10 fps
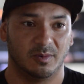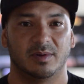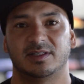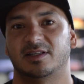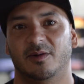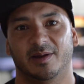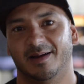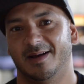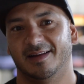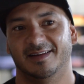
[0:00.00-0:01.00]
well, what's
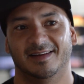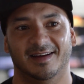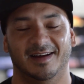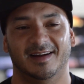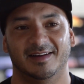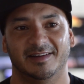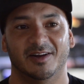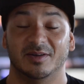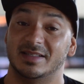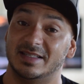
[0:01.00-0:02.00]
going on, in
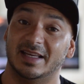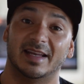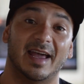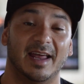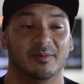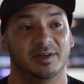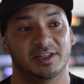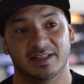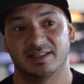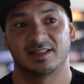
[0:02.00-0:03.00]
CNN,
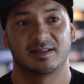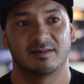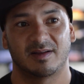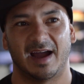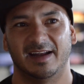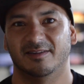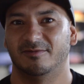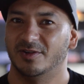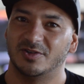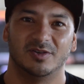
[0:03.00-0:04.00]
which is kind
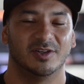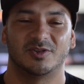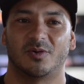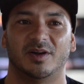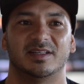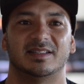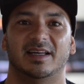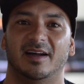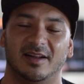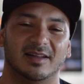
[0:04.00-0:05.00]
of
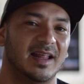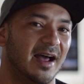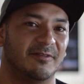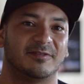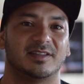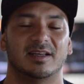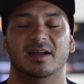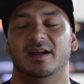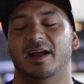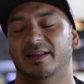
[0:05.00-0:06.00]
notoriously left,
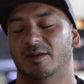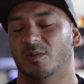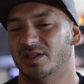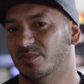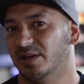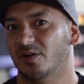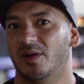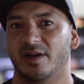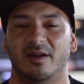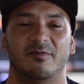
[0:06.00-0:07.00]
and then what's been
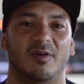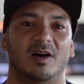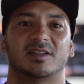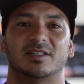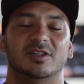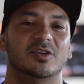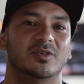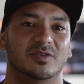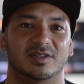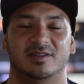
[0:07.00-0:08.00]
going on Fox
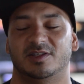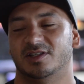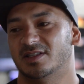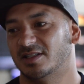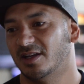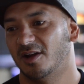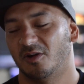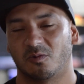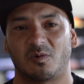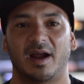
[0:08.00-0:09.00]
News, which is
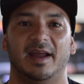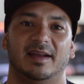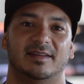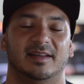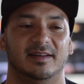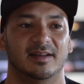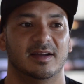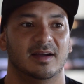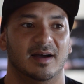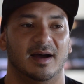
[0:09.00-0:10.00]
right, and
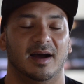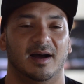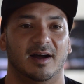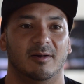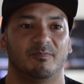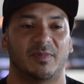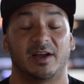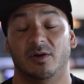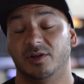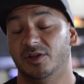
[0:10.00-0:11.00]
I
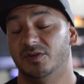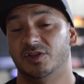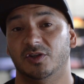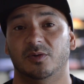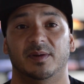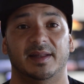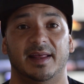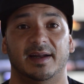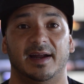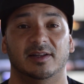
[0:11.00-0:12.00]
go on YouTube and
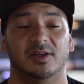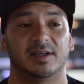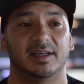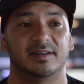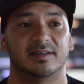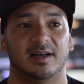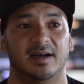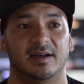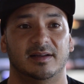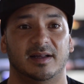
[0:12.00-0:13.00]
then I look at
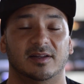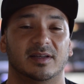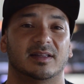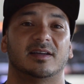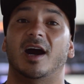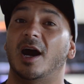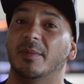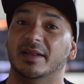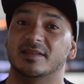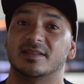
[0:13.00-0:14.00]
the
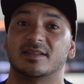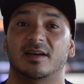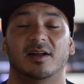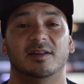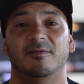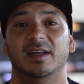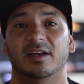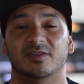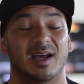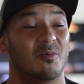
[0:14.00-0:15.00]
comments on the
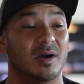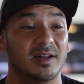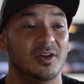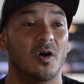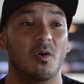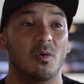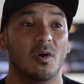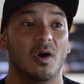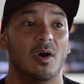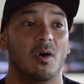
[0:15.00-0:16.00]
videos. I want to
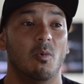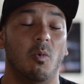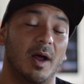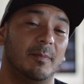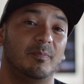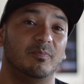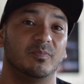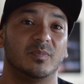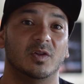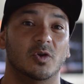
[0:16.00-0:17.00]
know what
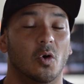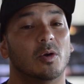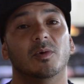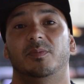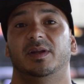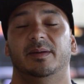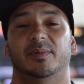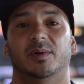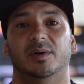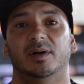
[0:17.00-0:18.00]
normal
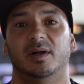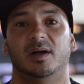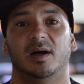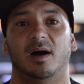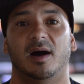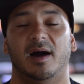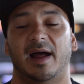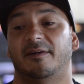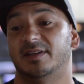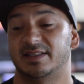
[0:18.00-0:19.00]
people
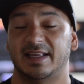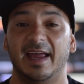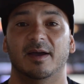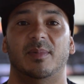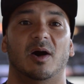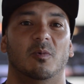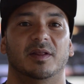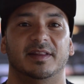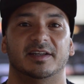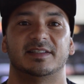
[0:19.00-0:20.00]
have to say about
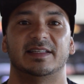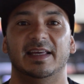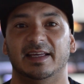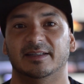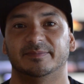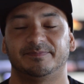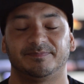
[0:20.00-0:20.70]
what they're seeing.